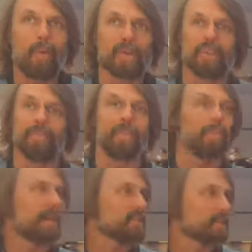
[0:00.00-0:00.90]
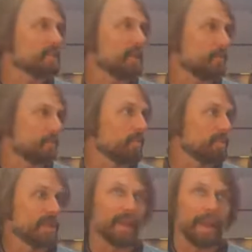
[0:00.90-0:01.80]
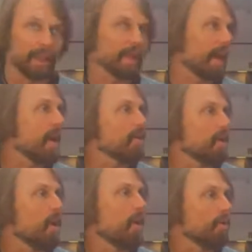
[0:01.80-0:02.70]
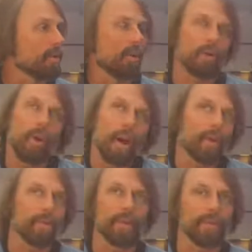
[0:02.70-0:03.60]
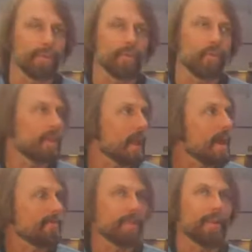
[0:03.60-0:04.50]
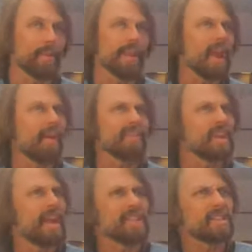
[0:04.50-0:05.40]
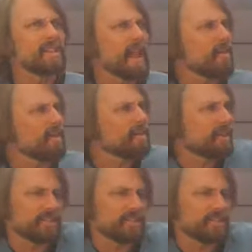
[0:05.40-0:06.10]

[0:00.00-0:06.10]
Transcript: wish him the best and would say, get out, go out and enjoy life. But I mean, he obviously has it down.